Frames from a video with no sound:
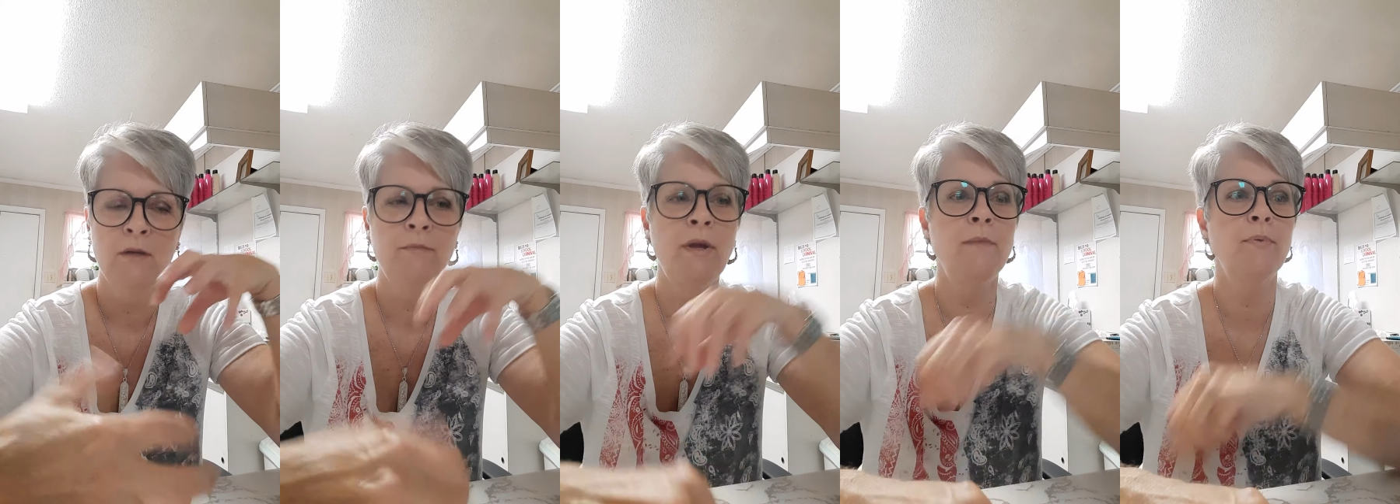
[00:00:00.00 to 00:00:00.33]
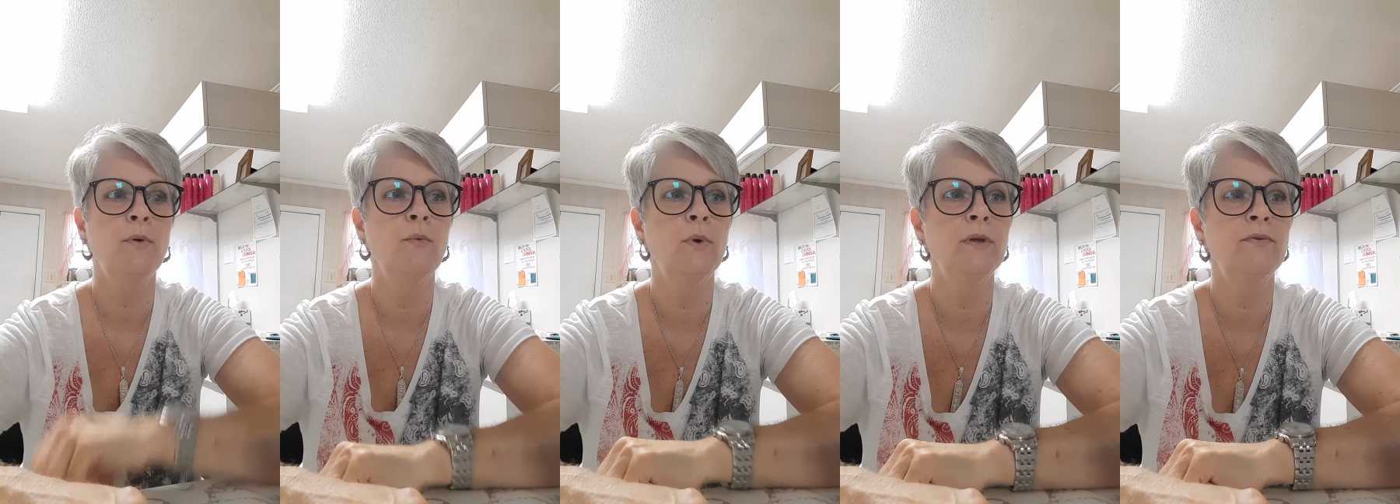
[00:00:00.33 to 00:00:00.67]

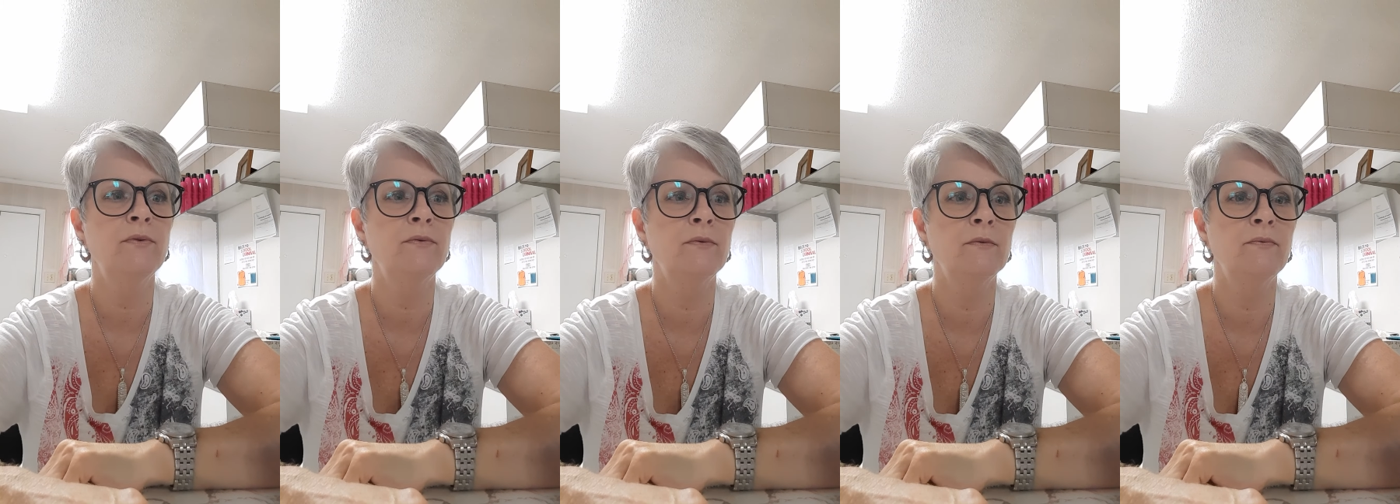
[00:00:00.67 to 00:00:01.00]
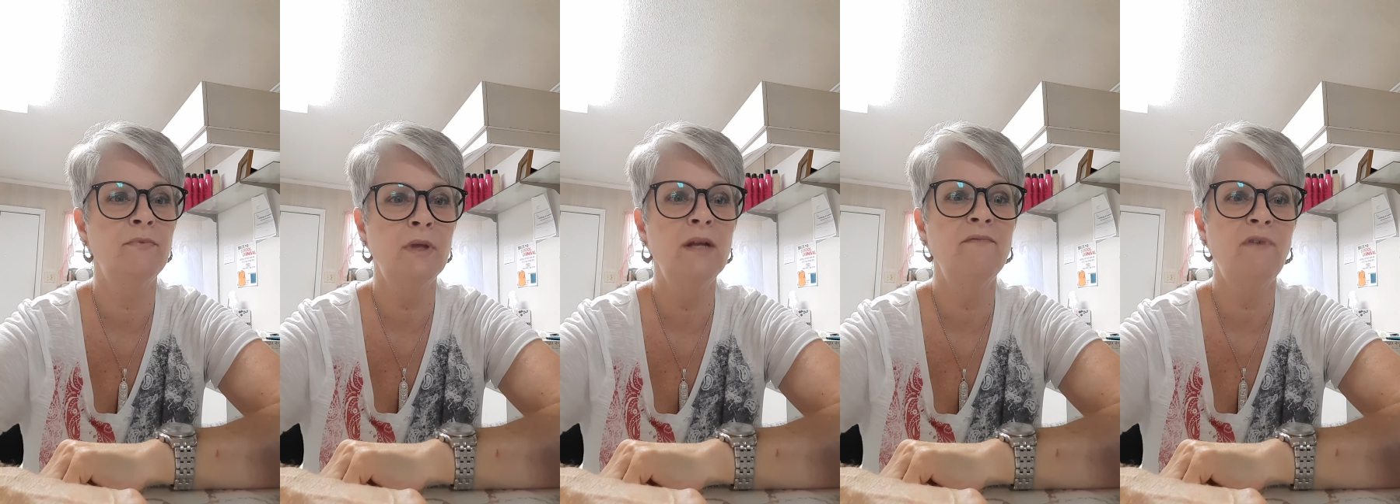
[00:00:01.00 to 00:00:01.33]
people with
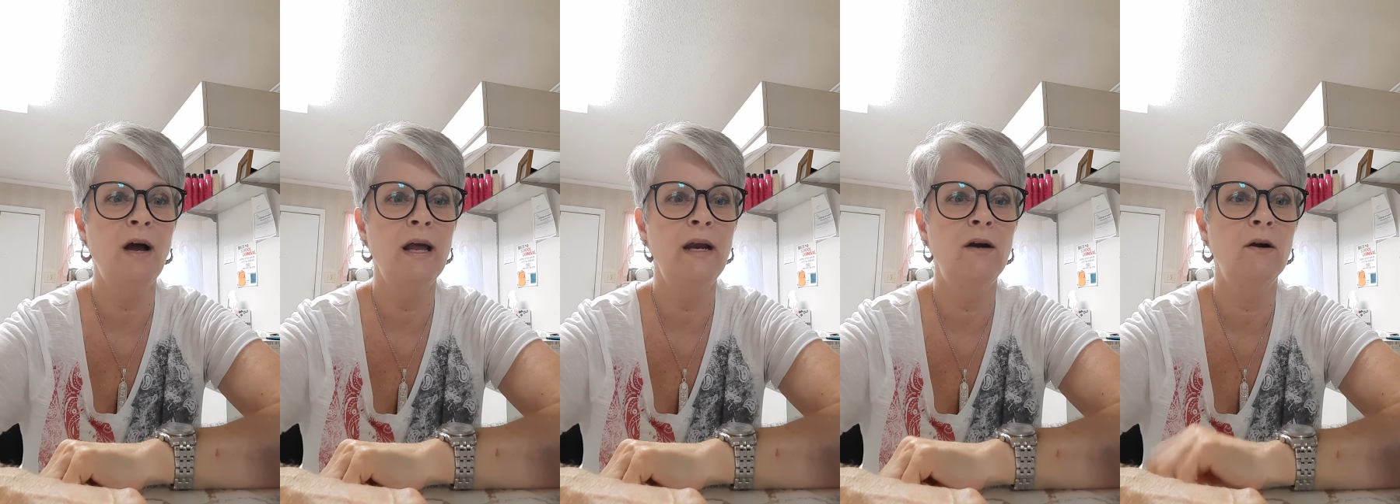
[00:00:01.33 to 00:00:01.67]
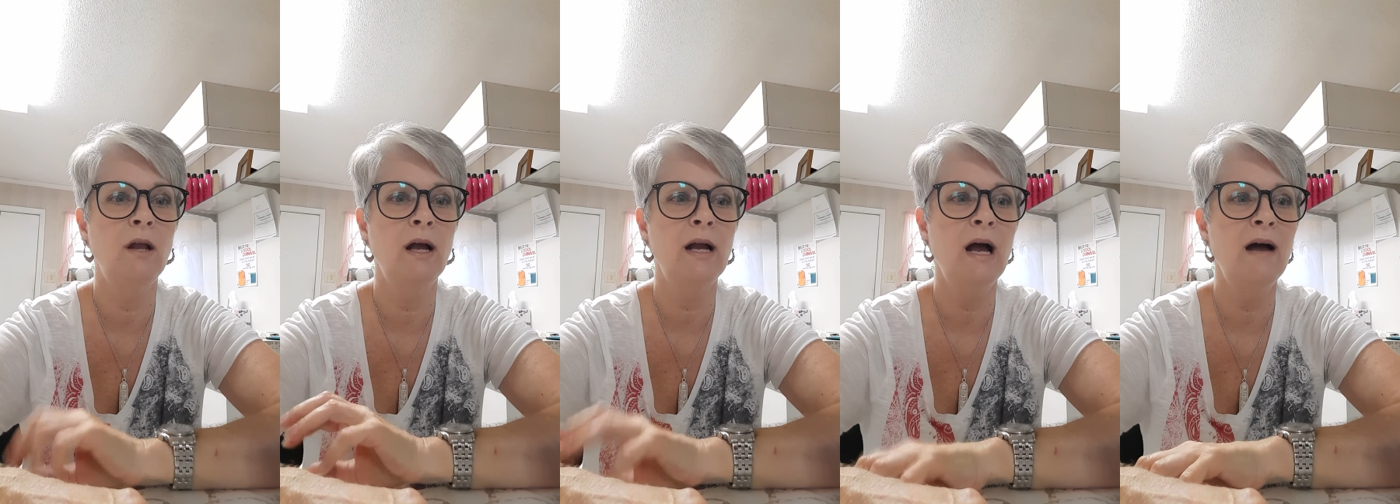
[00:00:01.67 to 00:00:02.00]
thin, fine hair
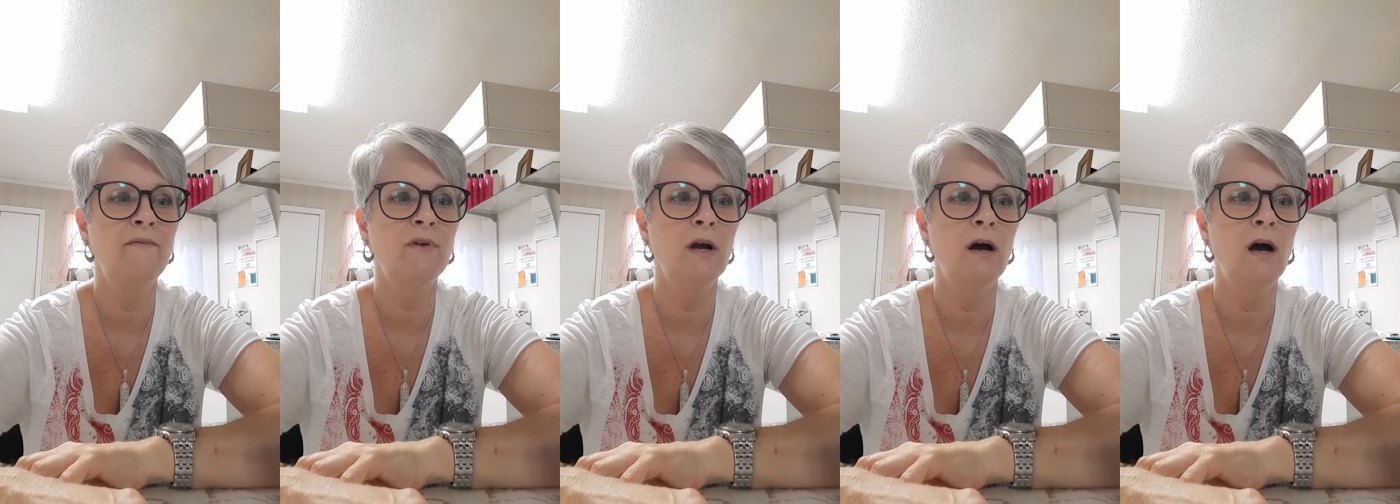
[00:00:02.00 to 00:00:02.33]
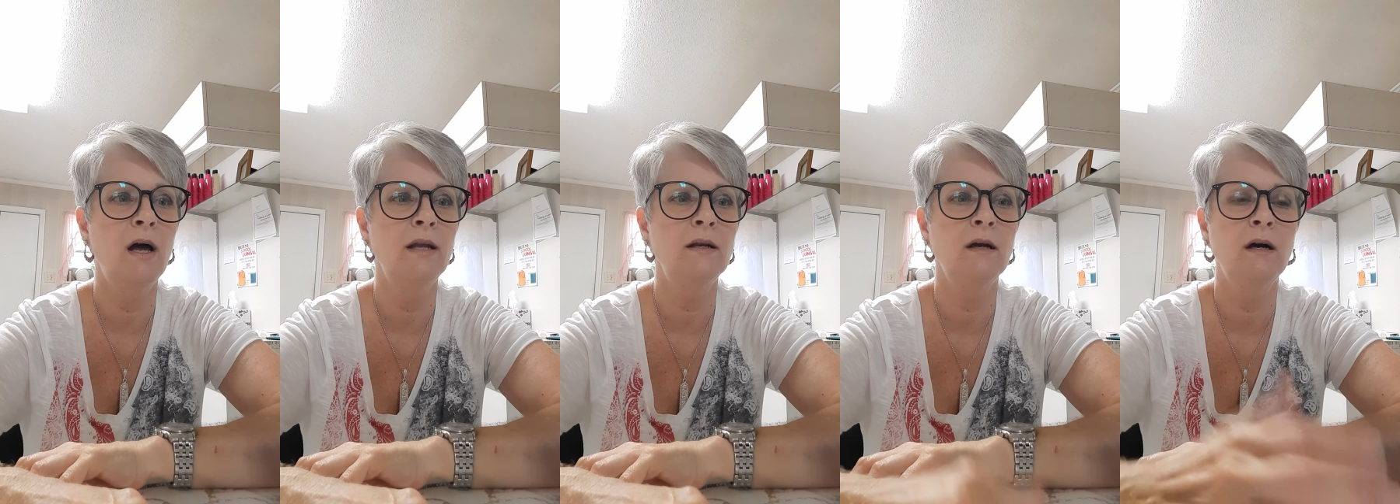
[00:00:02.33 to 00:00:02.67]
like I've got.